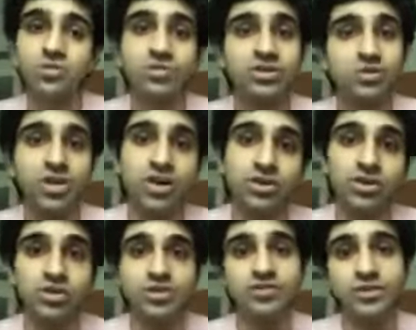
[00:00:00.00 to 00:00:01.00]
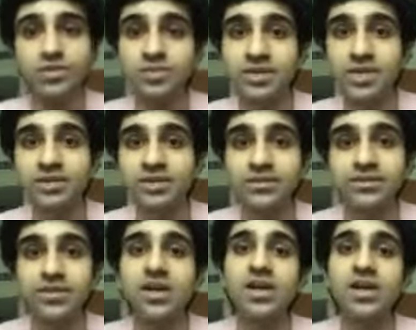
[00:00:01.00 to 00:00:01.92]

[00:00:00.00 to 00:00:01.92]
we know cardiology, we know pediatrics,